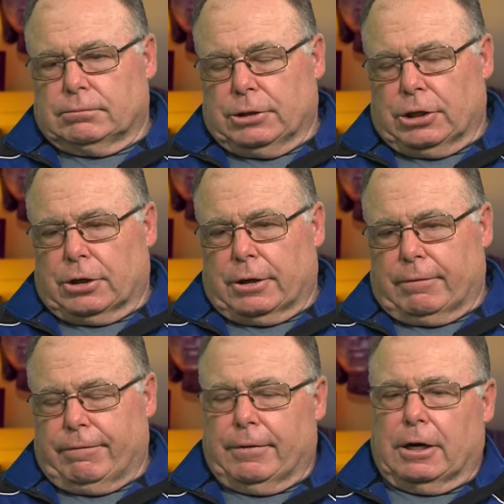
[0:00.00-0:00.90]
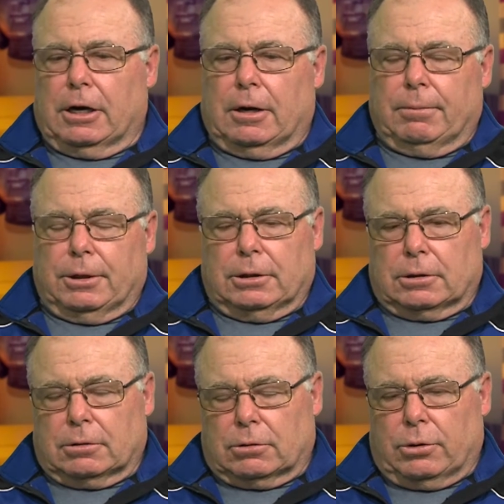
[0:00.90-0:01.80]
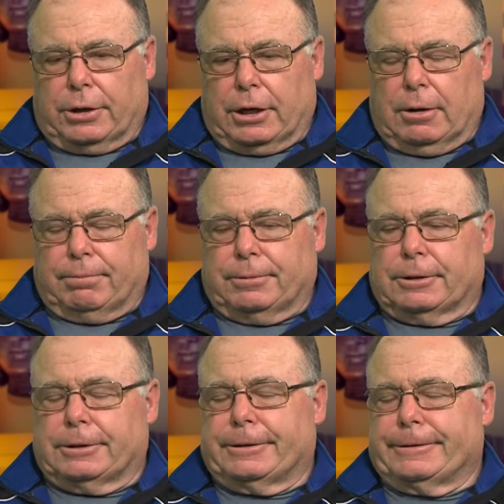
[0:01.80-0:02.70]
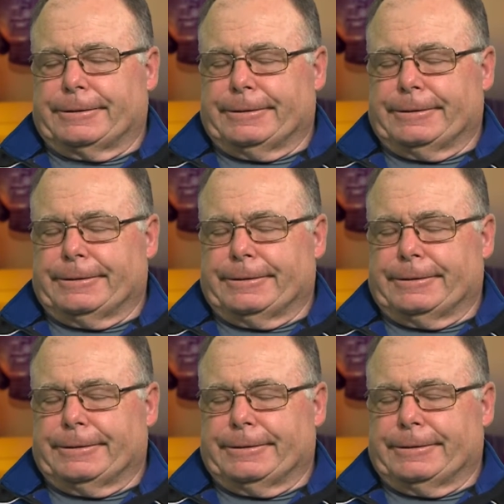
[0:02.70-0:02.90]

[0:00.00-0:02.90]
being on a farm, and then growing up the